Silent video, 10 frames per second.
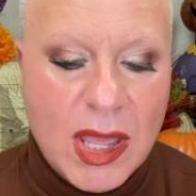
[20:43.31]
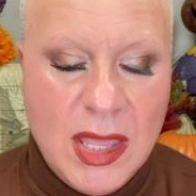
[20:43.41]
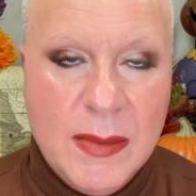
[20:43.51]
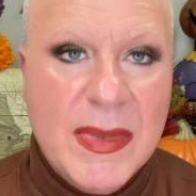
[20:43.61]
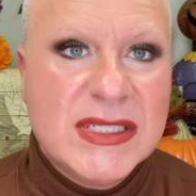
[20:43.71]

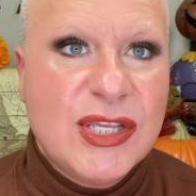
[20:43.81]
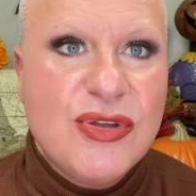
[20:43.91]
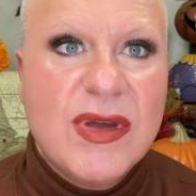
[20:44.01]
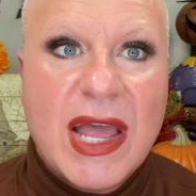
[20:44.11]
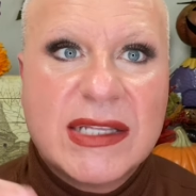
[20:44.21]
Um, so
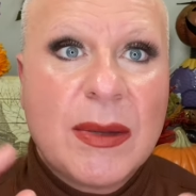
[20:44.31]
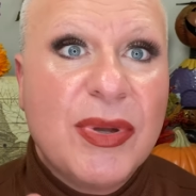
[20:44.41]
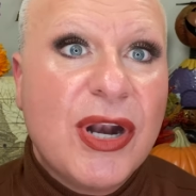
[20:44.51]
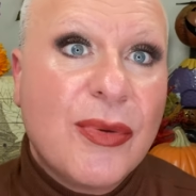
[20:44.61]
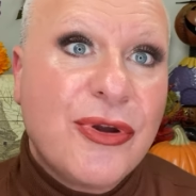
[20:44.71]
you guys can
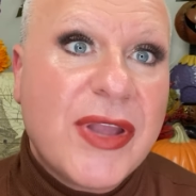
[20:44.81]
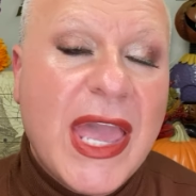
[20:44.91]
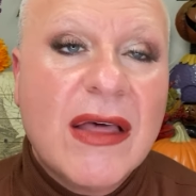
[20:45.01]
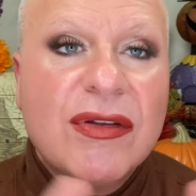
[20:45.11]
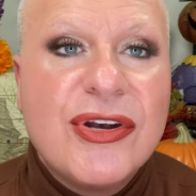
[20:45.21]
put it on your
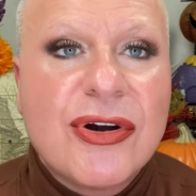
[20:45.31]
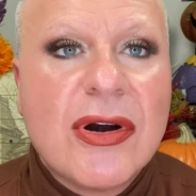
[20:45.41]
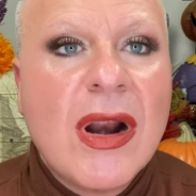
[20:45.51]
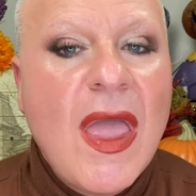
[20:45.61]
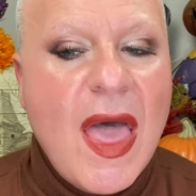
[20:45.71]

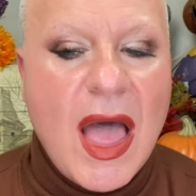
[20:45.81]
calendar.